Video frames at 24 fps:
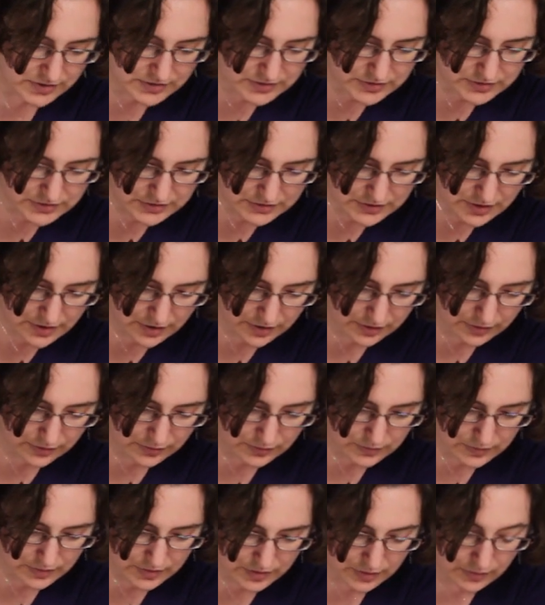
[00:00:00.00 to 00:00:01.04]

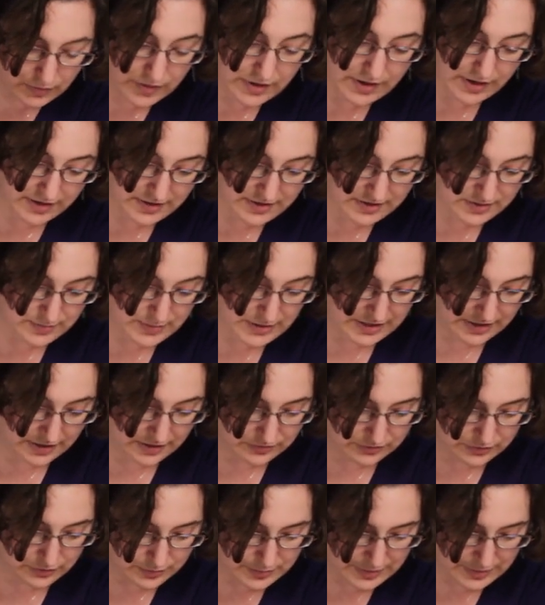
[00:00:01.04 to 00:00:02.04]
So, oh, and I need to be careful